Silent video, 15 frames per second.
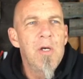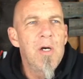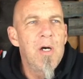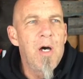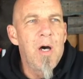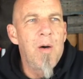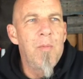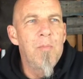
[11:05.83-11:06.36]

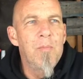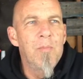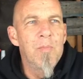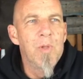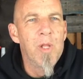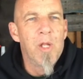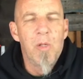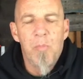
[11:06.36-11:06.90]
a
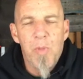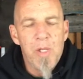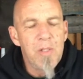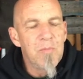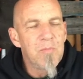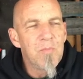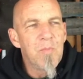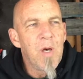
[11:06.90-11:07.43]
little
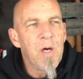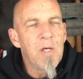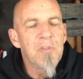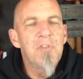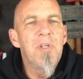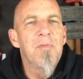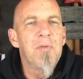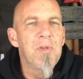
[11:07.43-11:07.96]
bit
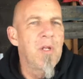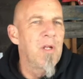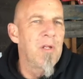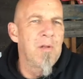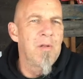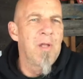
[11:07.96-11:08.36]
stiffer than